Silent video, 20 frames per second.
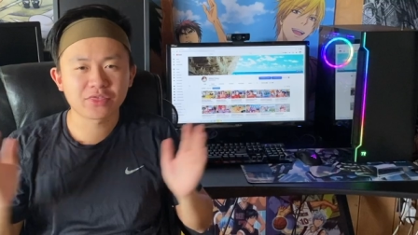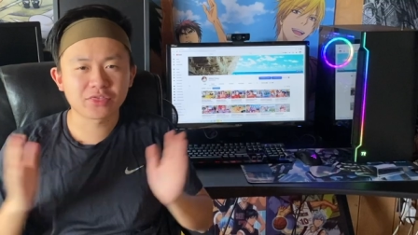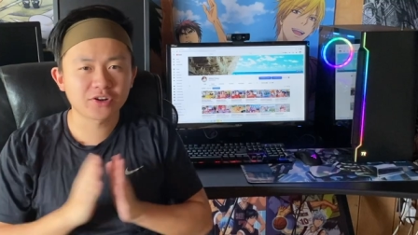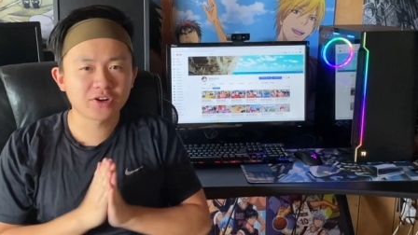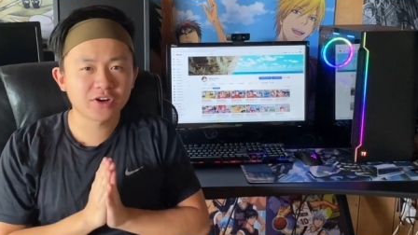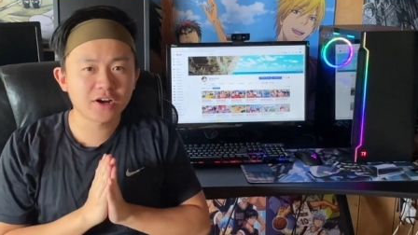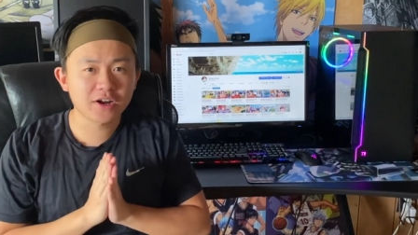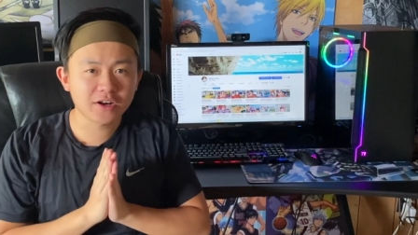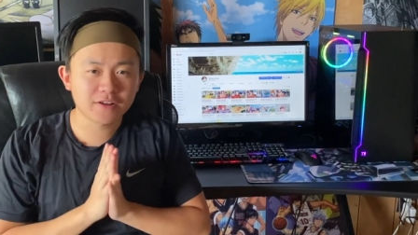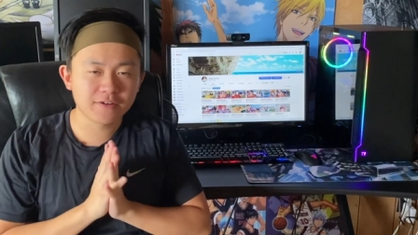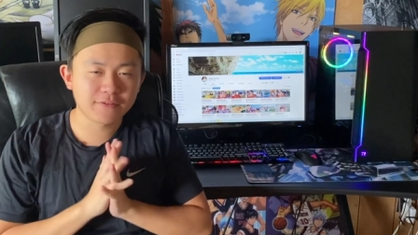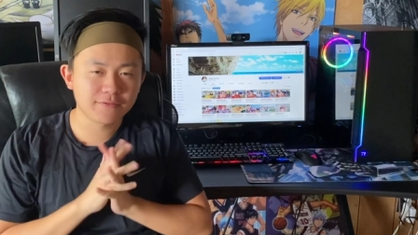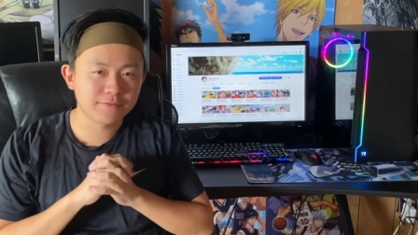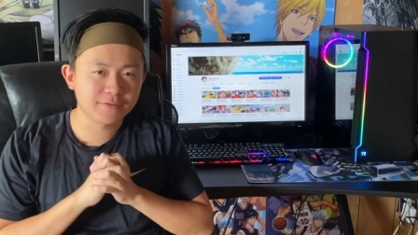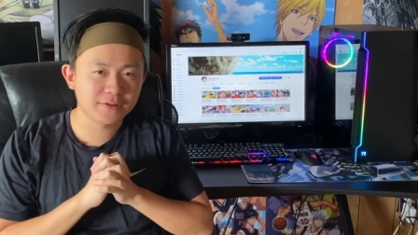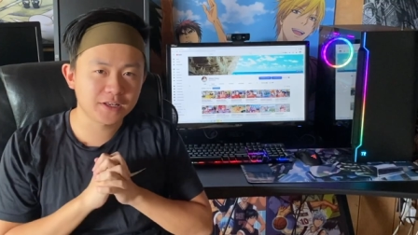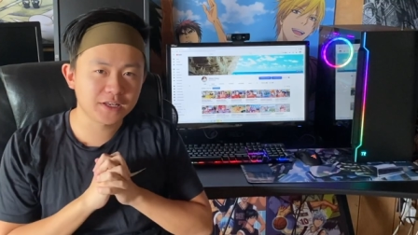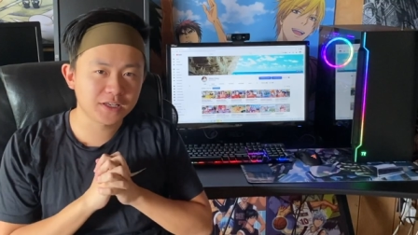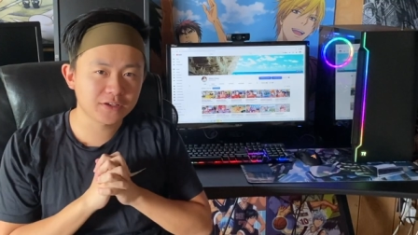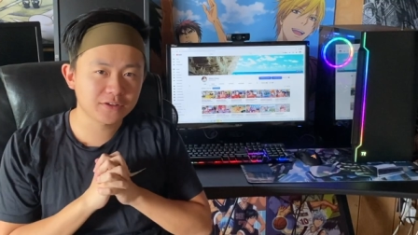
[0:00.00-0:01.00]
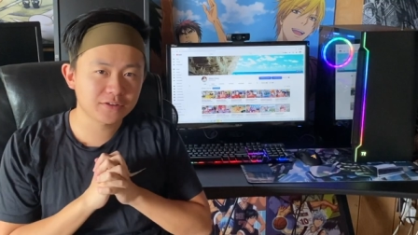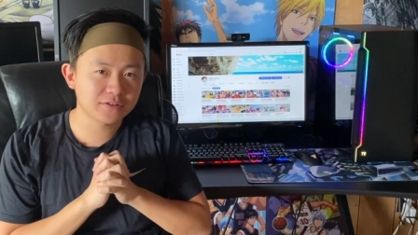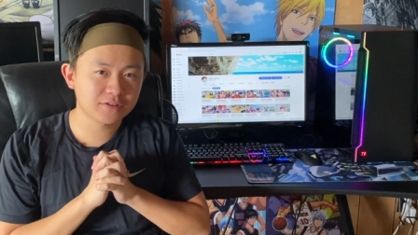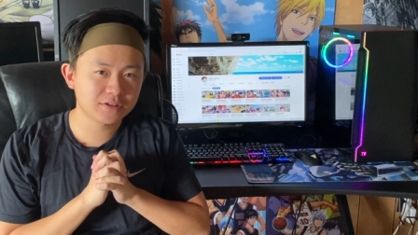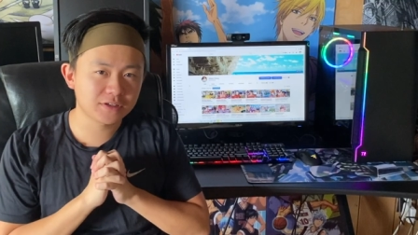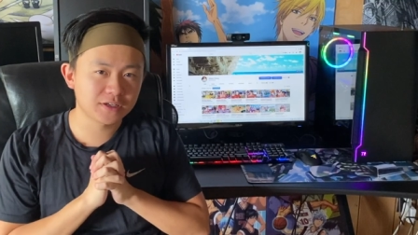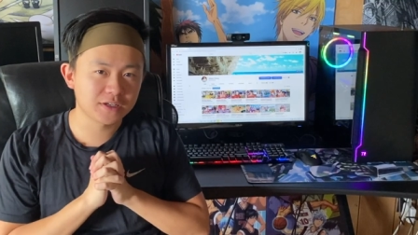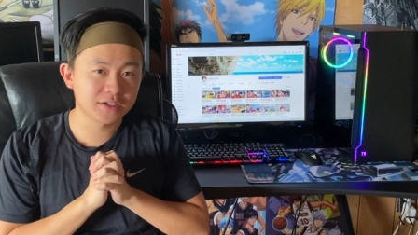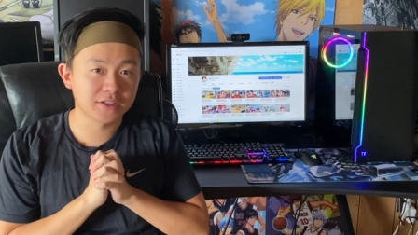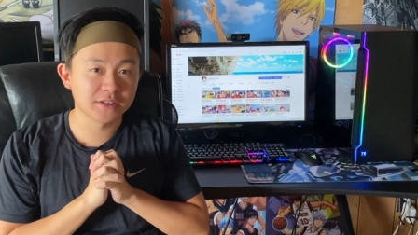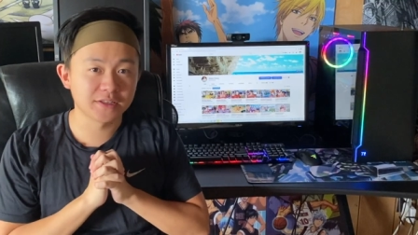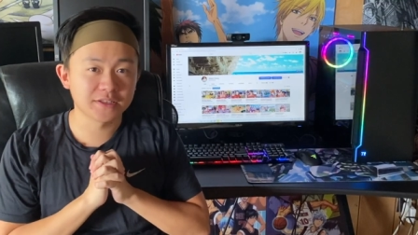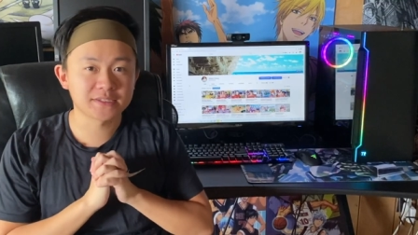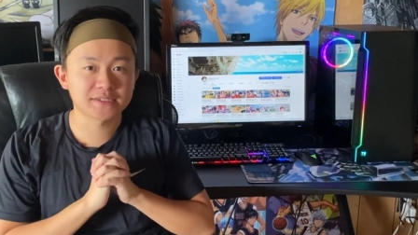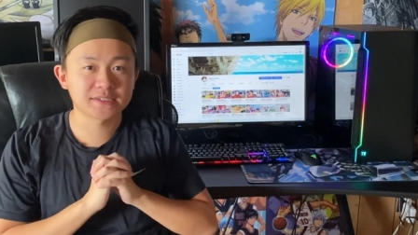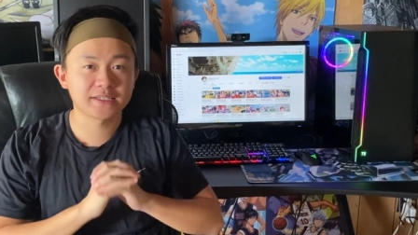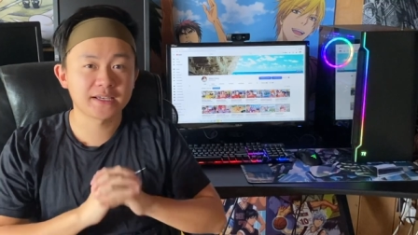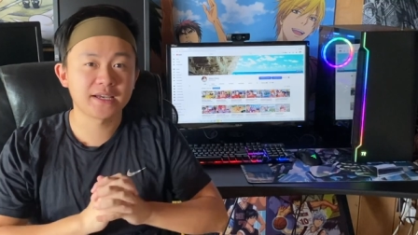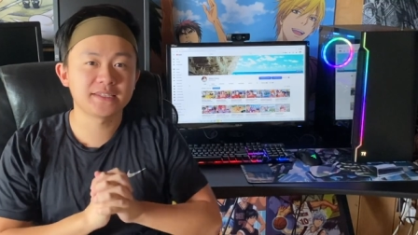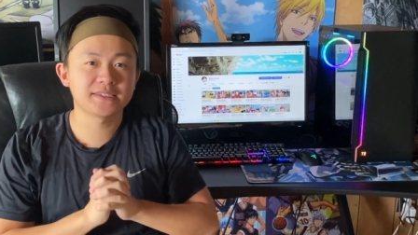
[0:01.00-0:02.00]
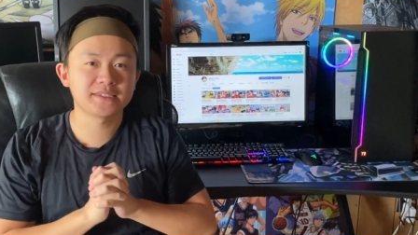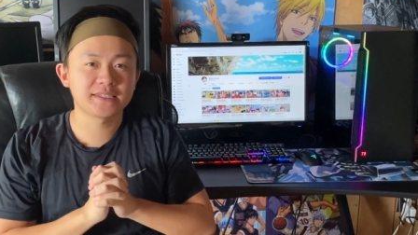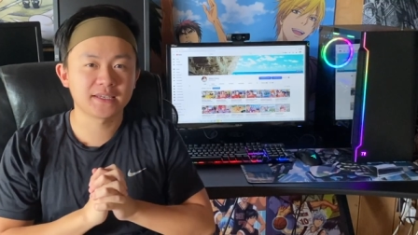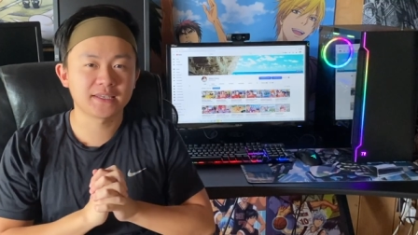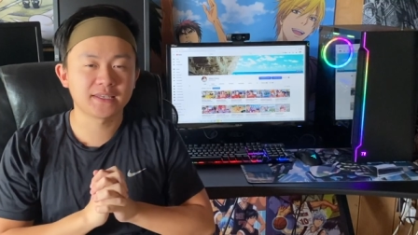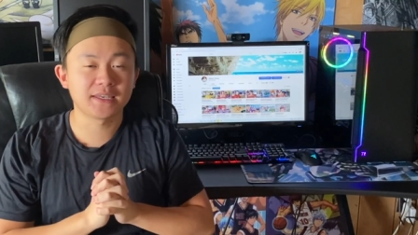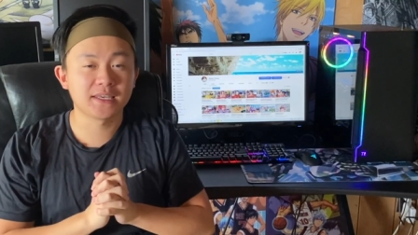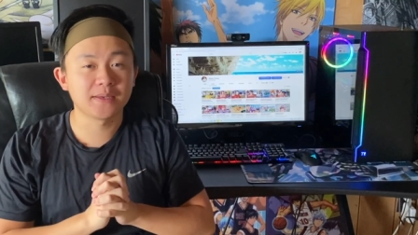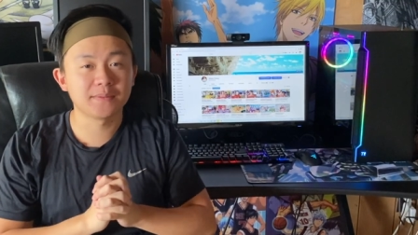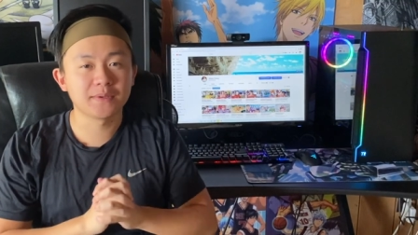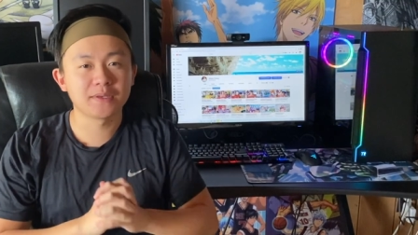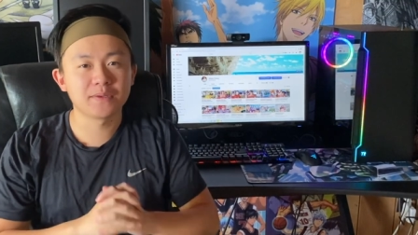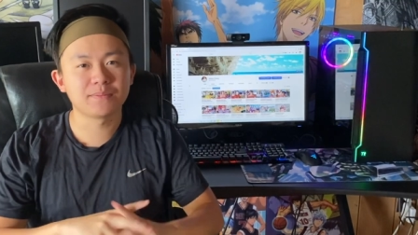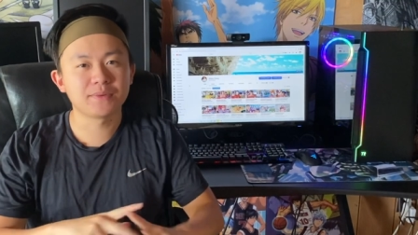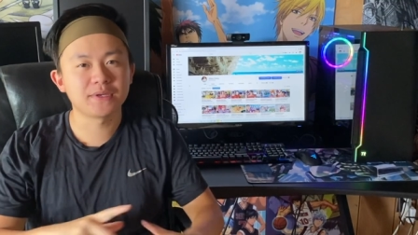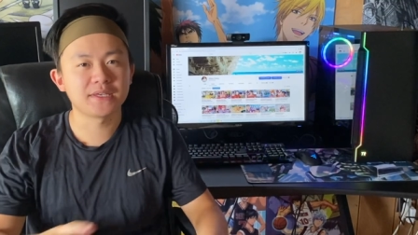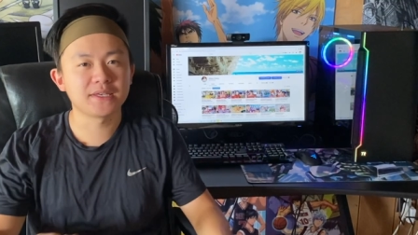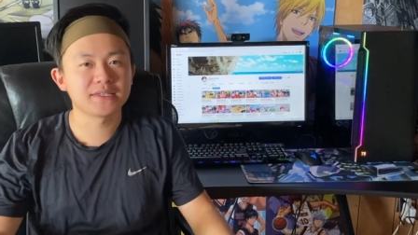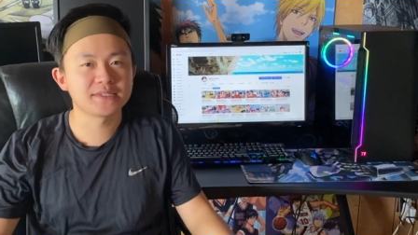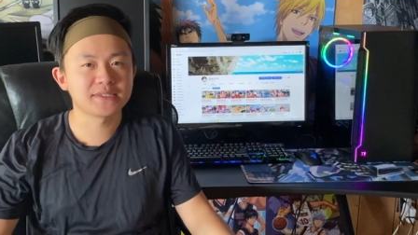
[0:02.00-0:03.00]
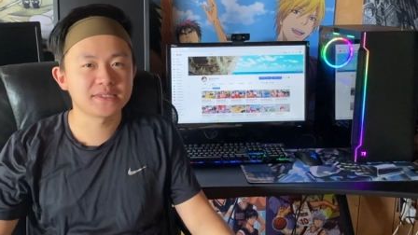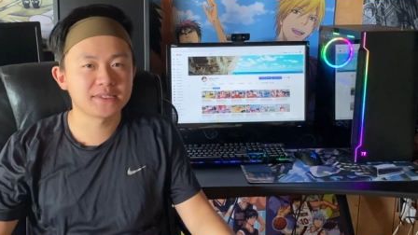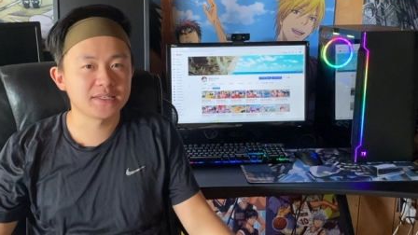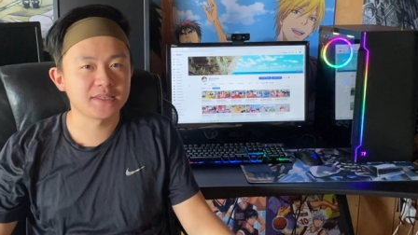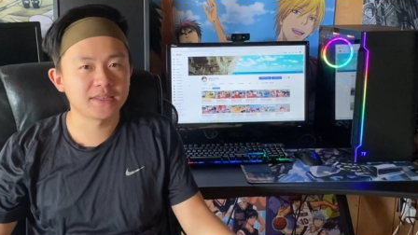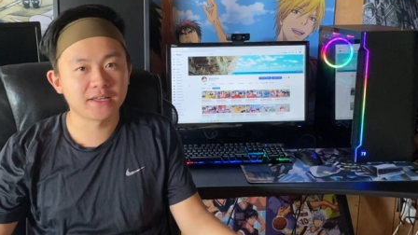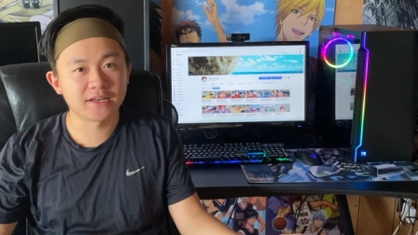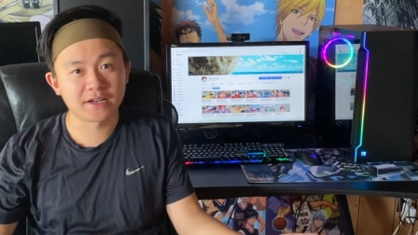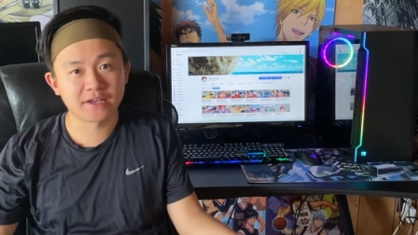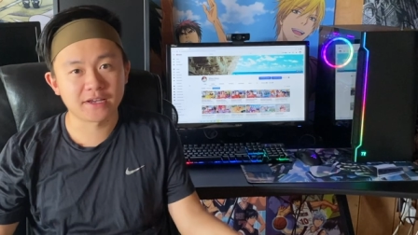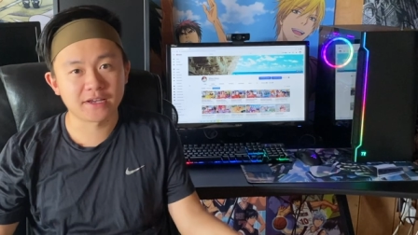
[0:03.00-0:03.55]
third video on the SkyTech Gaming PC that I